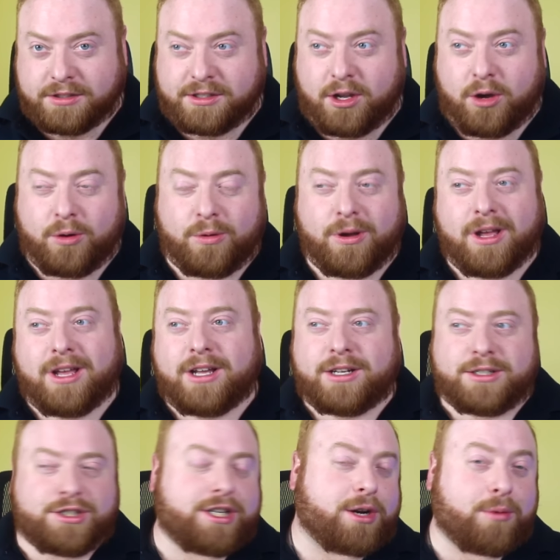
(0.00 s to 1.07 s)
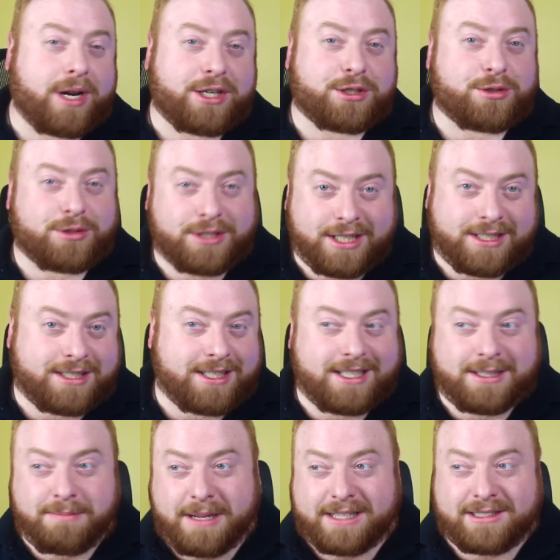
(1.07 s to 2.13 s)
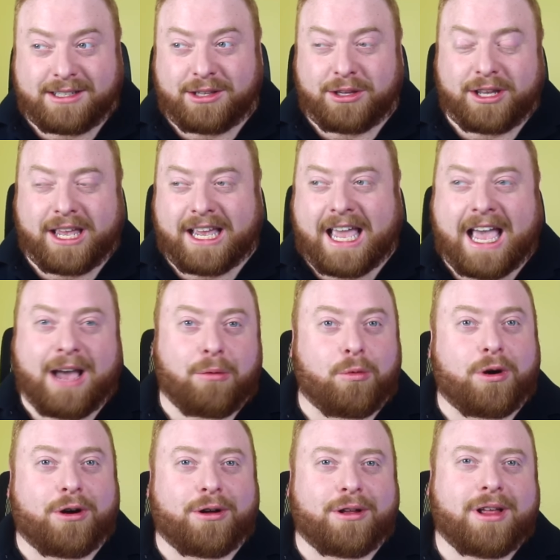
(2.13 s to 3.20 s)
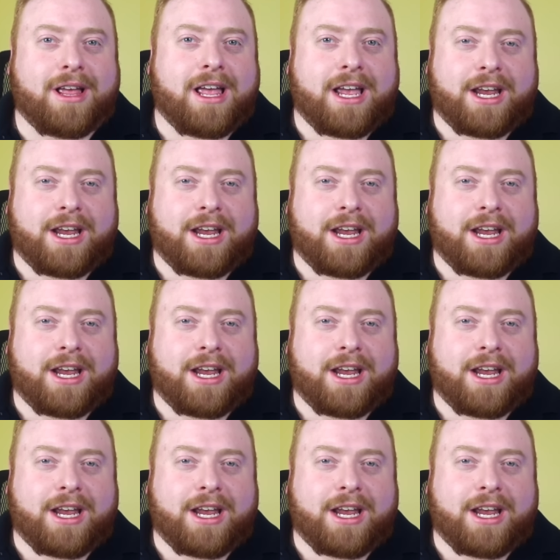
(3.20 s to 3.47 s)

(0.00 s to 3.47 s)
So generational distance, basically looking at, well,